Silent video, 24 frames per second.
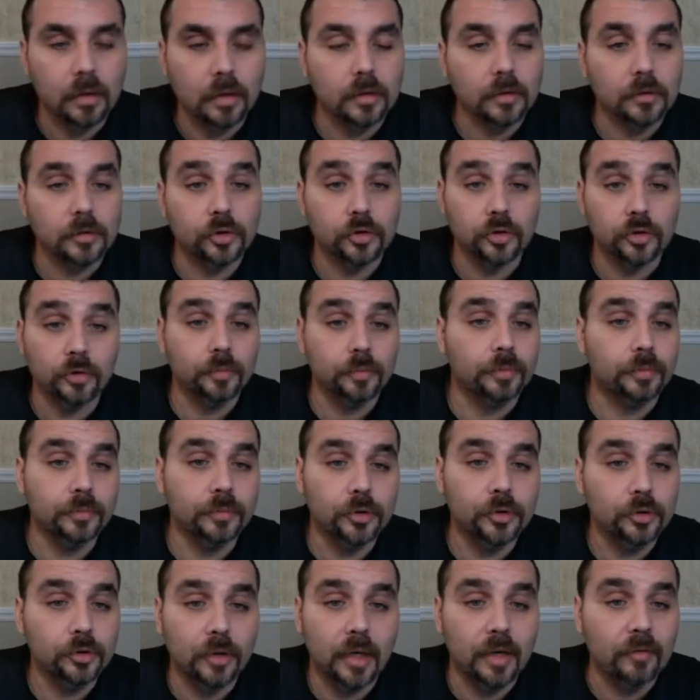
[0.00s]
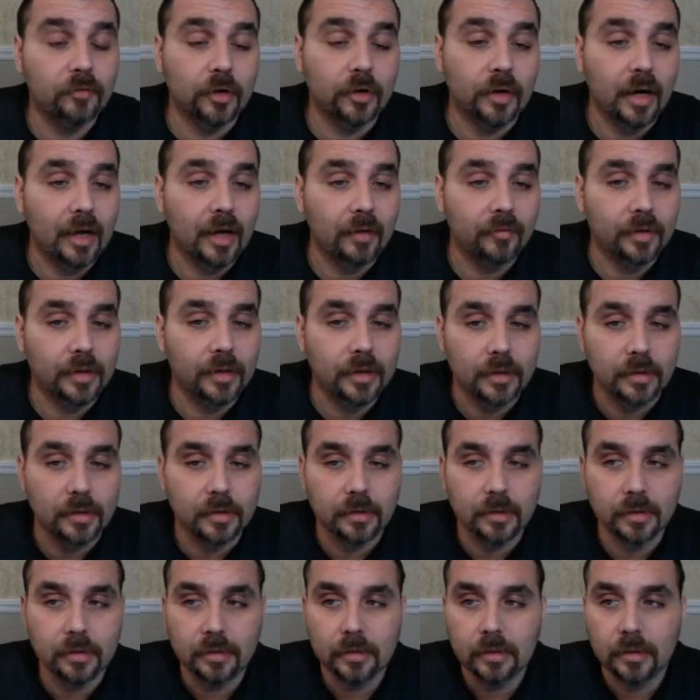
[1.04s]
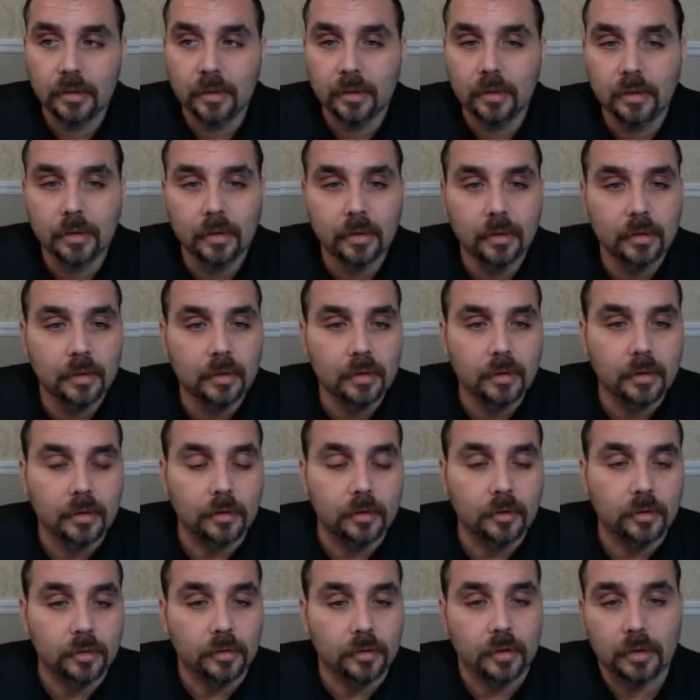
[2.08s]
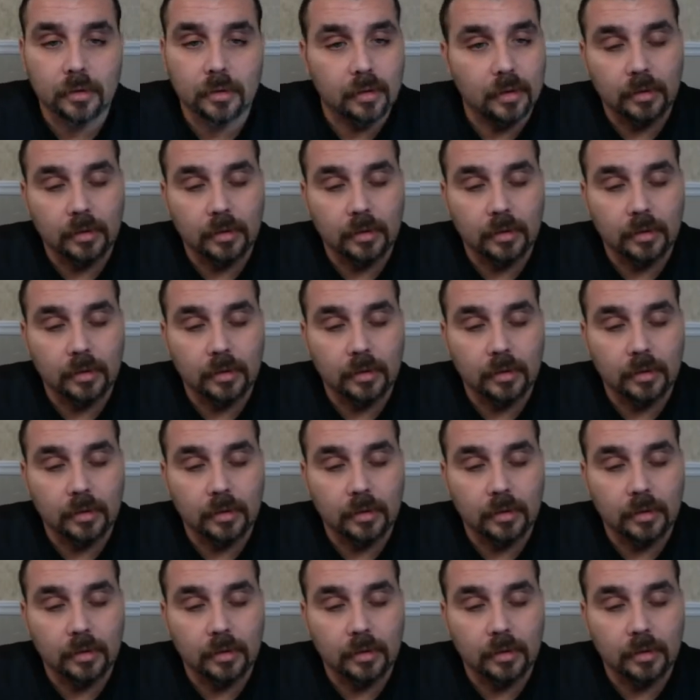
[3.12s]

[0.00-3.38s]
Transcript: should ever have any. They